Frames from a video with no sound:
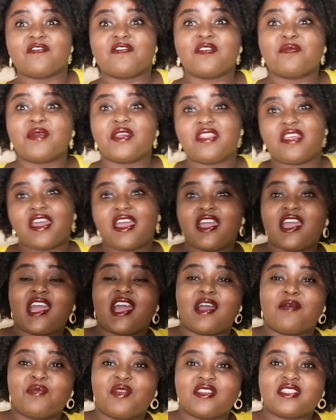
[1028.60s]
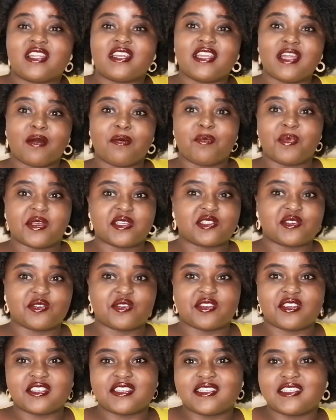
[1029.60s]
But I'm not a dumb person.
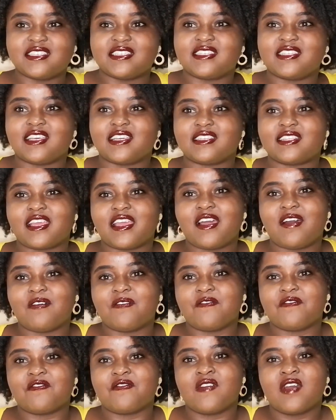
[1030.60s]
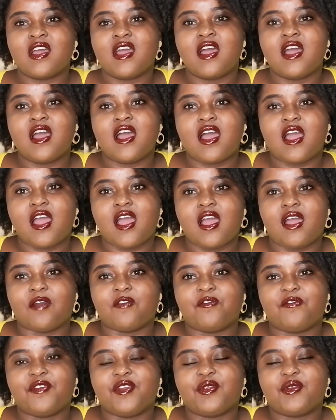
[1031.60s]
It's just that I have a
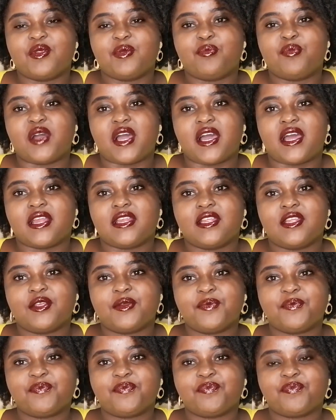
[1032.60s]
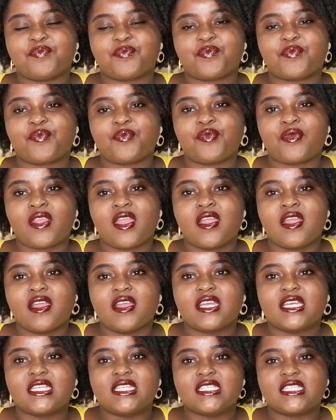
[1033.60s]
very bad
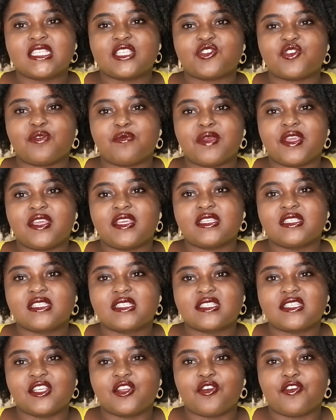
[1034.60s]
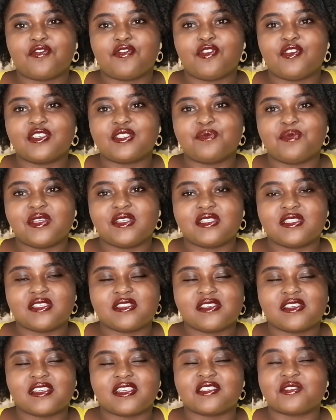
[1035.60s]
decision-making streak of not being
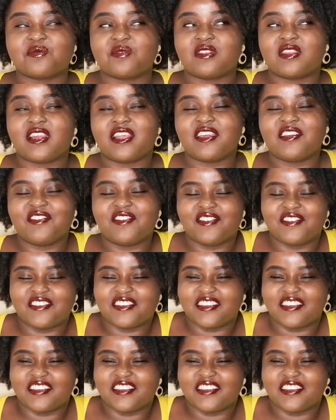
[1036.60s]
serious with life.